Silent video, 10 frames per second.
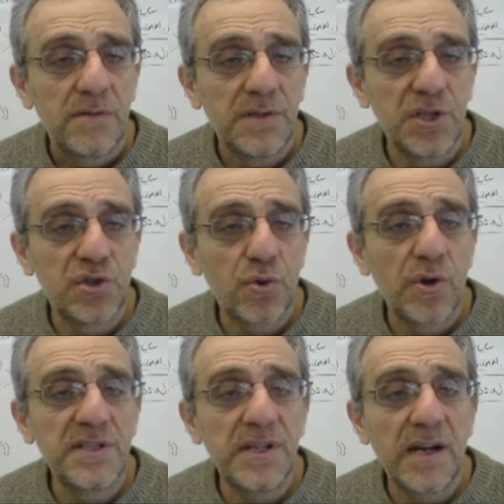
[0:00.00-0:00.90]

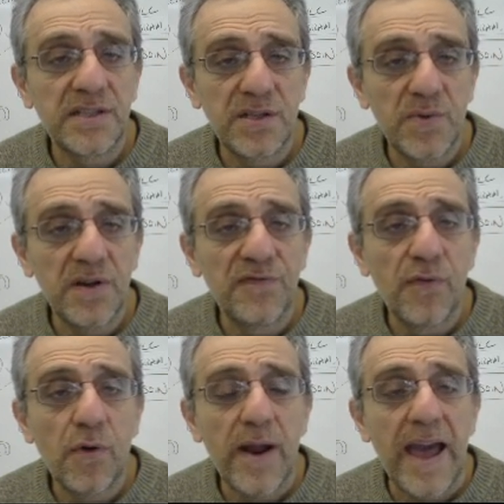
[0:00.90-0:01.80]
destroys dogs 3 and
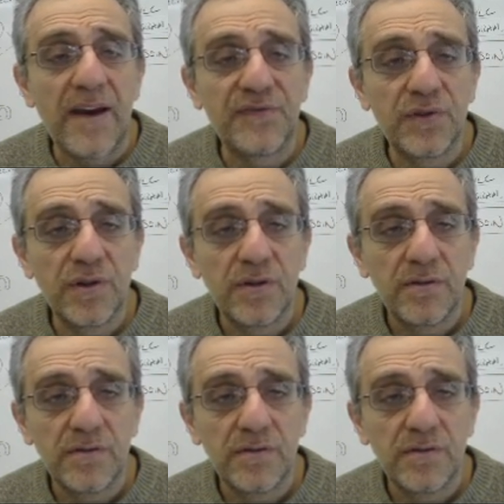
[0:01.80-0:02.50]
4 after